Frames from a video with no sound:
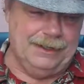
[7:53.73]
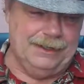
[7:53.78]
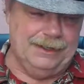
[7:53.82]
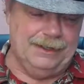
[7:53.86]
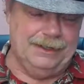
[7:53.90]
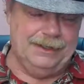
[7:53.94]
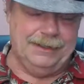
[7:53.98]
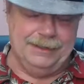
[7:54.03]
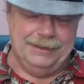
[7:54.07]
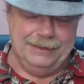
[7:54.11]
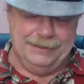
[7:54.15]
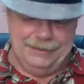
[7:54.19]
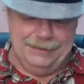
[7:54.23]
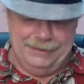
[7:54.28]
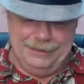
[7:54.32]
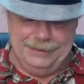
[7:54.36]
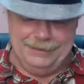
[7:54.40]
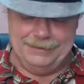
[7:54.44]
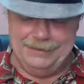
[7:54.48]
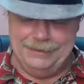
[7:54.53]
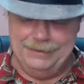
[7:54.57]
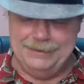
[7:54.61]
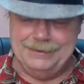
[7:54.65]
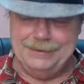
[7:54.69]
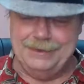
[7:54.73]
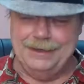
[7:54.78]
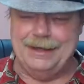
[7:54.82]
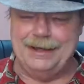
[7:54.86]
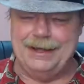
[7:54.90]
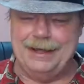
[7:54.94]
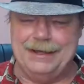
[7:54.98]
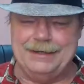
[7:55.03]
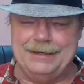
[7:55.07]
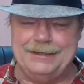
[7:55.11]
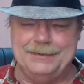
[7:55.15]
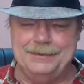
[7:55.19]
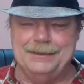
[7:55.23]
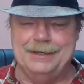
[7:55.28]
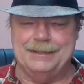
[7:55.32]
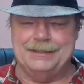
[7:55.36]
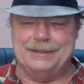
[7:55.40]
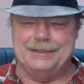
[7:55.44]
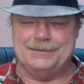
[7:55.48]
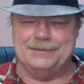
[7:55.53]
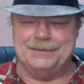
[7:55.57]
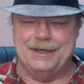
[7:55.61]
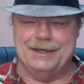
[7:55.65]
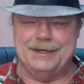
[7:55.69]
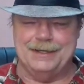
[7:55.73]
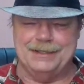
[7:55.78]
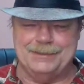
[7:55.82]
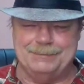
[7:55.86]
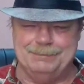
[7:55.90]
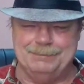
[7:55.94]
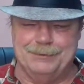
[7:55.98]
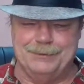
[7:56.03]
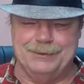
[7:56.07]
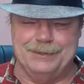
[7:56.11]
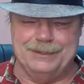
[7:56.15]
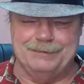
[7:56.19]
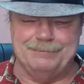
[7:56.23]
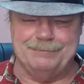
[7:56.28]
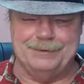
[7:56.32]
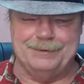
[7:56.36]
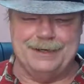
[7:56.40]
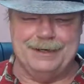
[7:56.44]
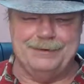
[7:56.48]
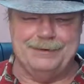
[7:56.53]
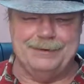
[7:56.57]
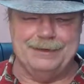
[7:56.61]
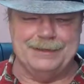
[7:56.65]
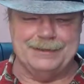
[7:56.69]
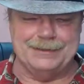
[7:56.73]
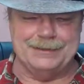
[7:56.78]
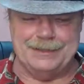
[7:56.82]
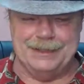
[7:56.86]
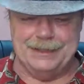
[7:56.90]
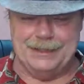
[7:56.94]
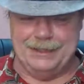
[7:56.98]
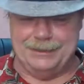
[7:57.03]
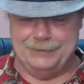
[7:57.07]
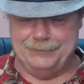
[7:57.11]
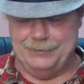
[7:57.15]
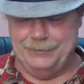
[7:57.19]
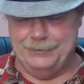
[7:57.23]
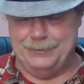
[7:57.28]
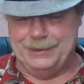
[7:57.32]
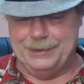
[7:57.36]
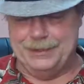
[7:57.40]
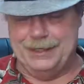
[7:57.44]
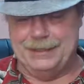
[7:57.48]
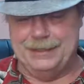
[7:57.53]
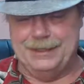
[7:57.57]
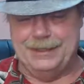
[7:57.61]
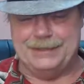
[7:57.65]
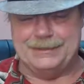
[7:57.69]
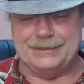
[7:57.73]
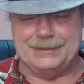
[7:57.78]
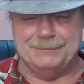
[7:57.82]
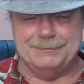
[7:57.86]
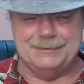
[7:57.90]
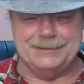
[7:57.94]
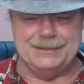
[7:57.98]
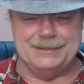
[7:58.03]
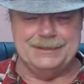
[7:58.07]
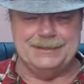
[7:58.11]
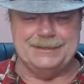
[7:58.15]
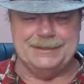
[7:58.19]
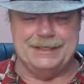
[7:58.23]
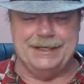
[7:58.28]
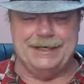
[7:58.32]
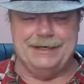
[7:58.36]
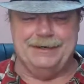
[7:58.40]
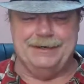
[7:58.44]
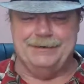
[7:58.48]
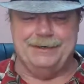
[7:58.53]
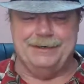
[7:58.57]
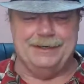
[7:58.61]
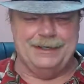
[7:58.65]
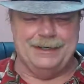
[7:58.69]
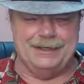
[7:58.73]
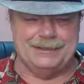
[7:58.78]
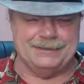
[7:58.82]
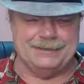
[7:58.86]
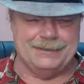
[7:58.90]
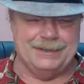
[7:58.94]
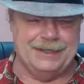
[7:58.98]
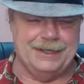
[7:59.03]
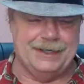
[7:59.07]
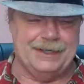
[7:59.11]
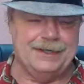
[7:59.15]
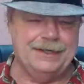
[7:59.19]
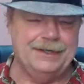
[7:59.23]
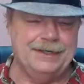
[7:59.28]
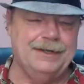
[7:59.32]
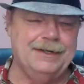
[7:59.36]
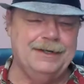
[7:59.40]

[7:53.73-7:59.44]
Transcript: I do like to try and explore different areas. Kind of like we went down to SMC side area yesterday.